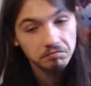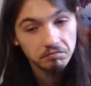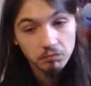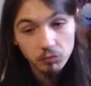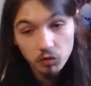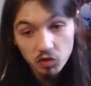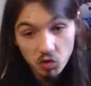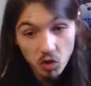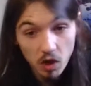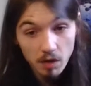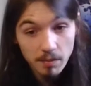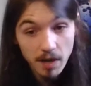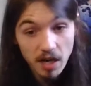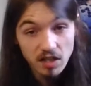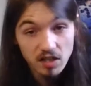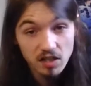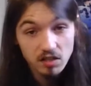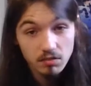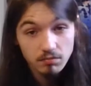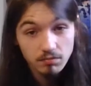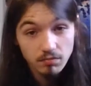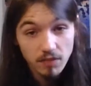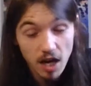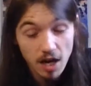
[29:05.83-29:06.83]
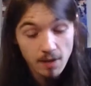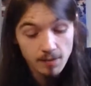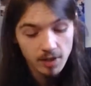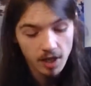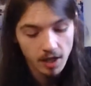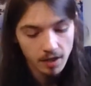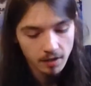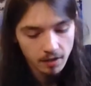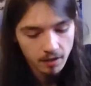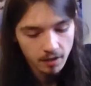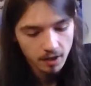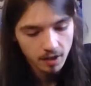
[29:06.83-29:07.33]
$12,
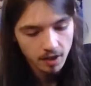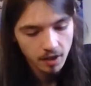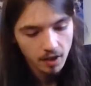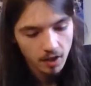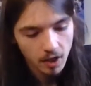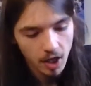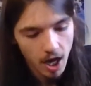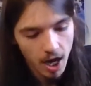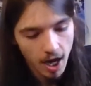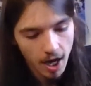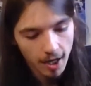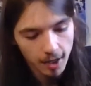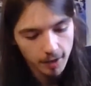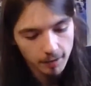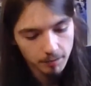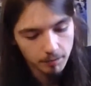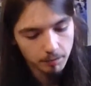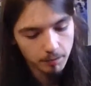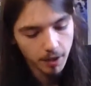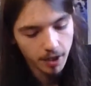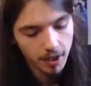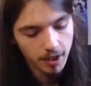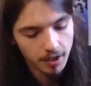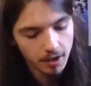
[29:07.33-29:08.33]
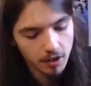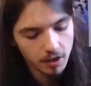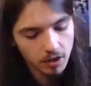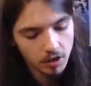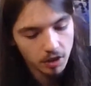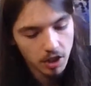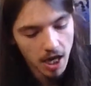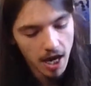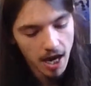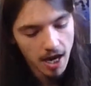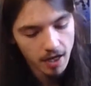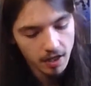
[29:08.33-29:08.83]
Amazon. But
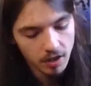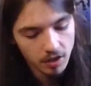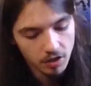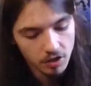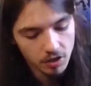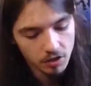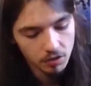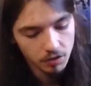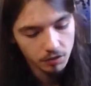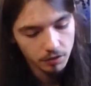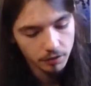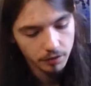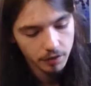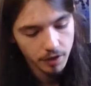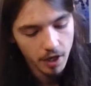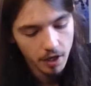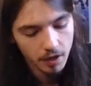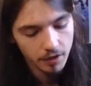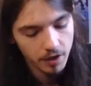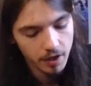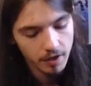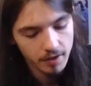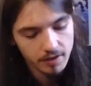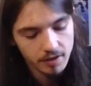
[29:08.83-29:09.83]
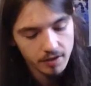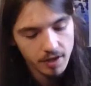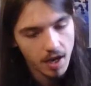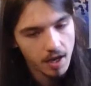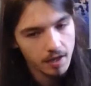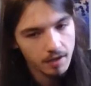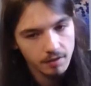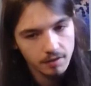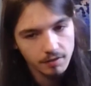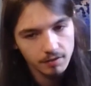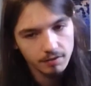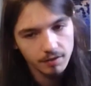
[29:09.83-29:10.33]
I do know
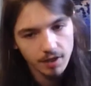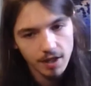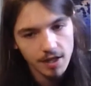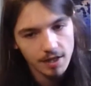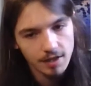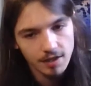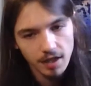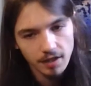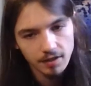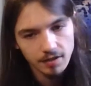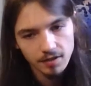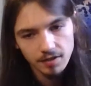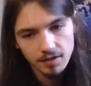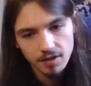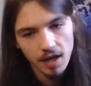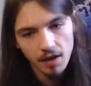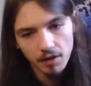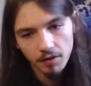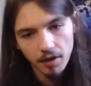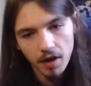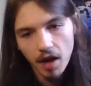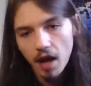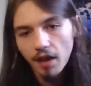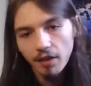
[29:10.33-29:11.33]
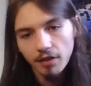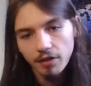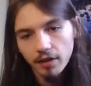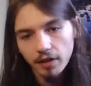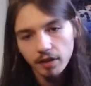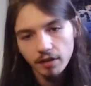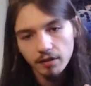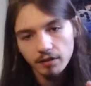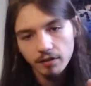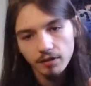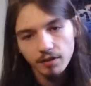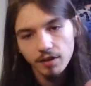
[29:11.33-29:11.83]
it doesn't sound
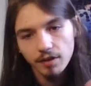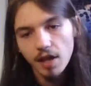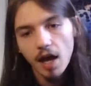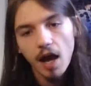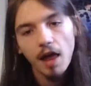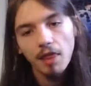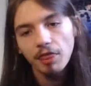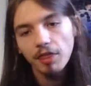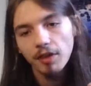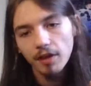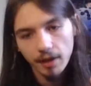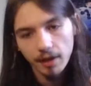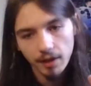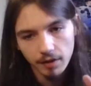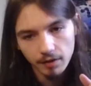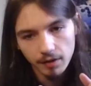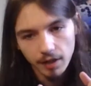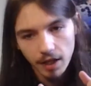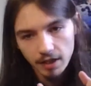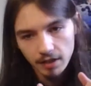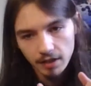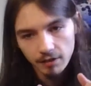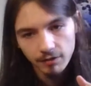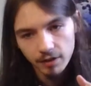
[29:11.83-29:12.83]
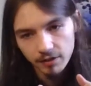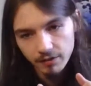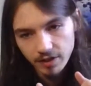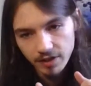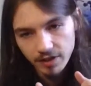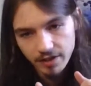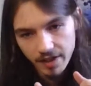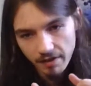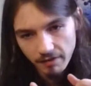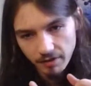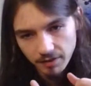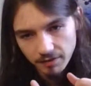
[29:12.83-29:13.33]
nothing like a
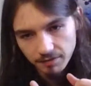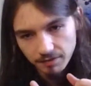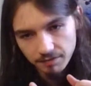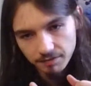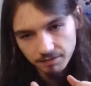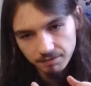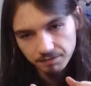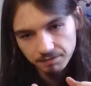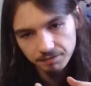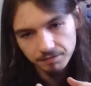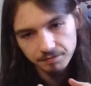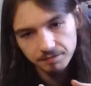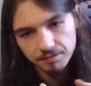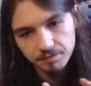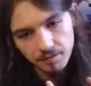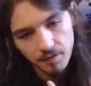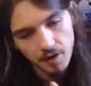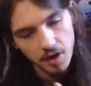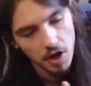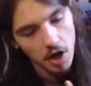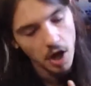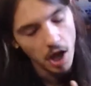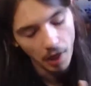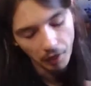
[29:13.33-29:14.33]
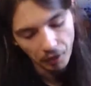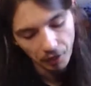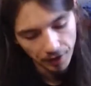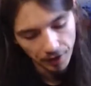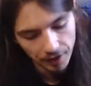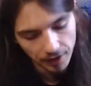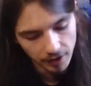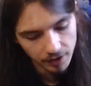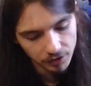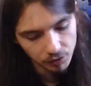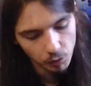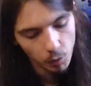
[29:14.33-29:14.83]
57.
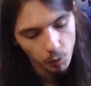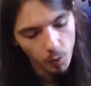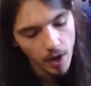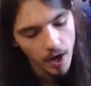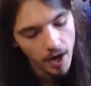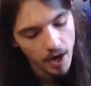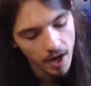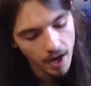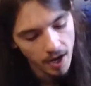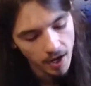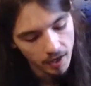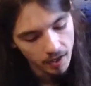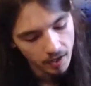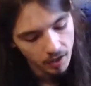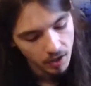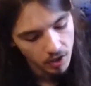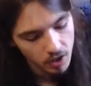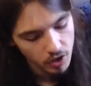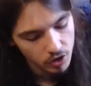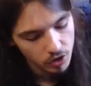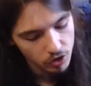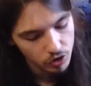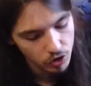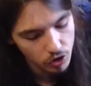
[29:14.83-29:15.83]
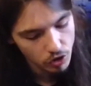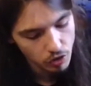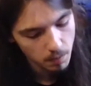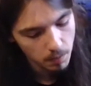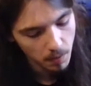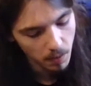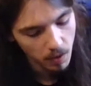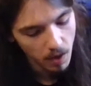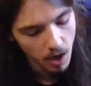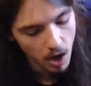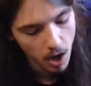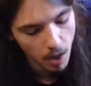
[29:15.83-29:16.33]
Nothing. It's way
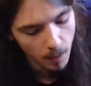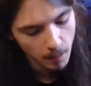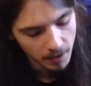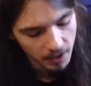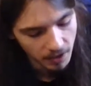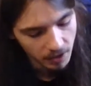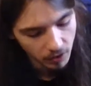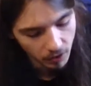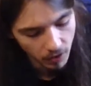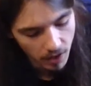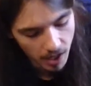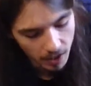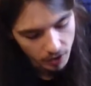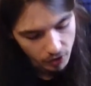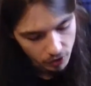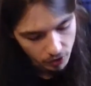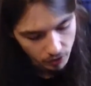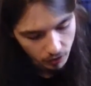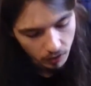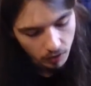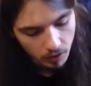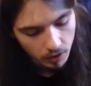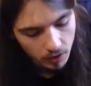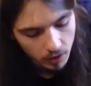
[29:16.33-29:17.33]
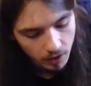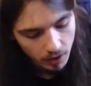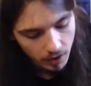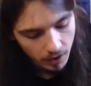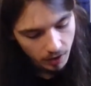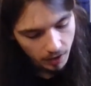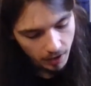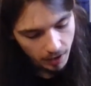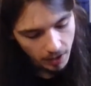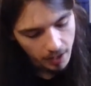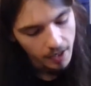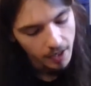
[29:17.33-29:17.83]
super omnidirectional,
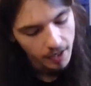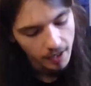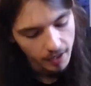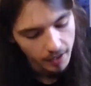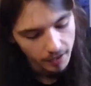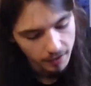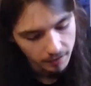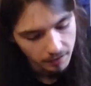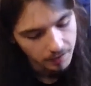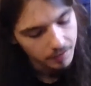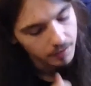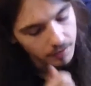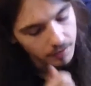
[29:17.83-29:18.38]
and